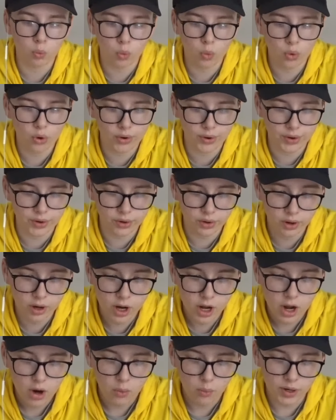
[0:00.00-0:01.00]
warrior.
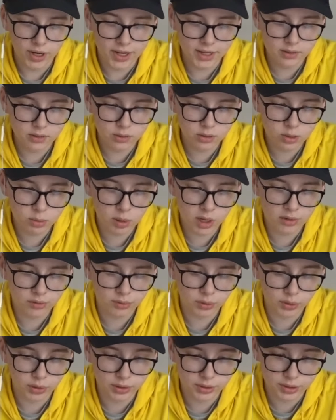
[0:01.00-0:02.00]
When it enters the
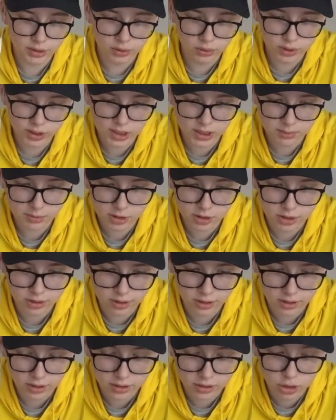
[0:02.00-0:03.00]
battlefield, it deals damage
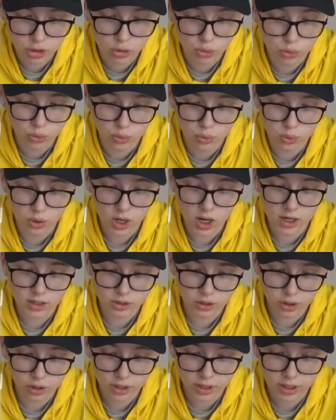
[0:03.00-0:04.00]
to
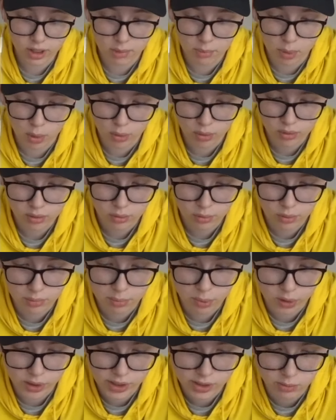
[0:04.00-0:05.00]
Target opponent or
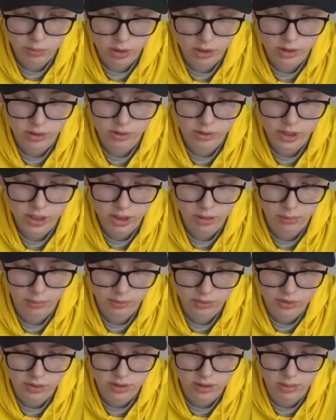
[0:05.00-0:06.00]
planeswalker equal
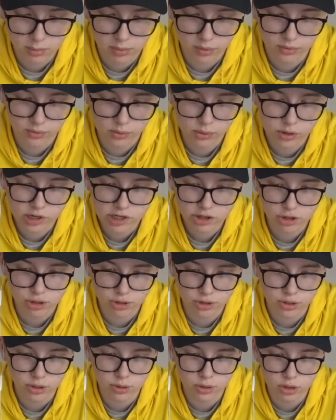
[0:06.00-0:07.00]
to the number of
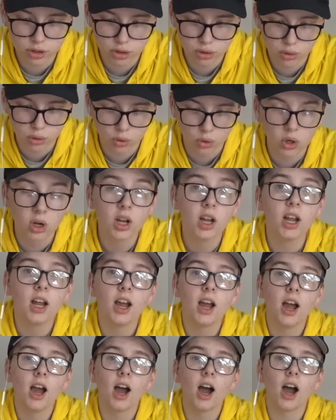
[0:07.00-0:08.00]
creatures you control.
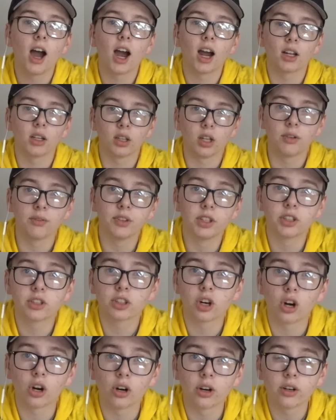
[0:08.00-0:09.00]
I love this
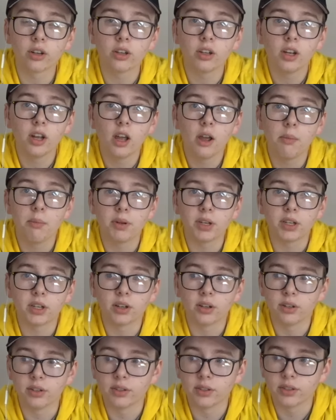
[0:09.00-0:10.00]
card
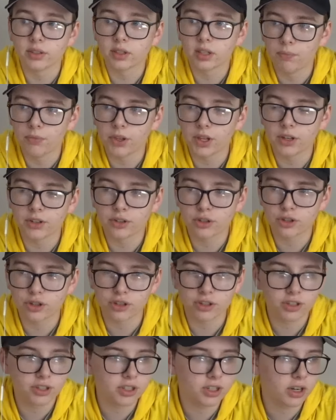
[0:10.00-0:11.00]
because it's
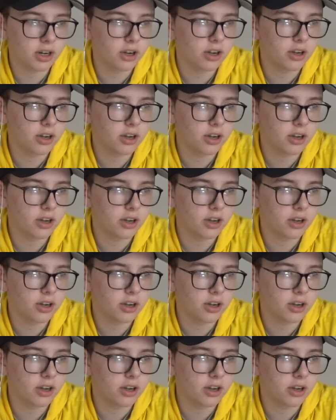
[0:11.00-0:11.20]
just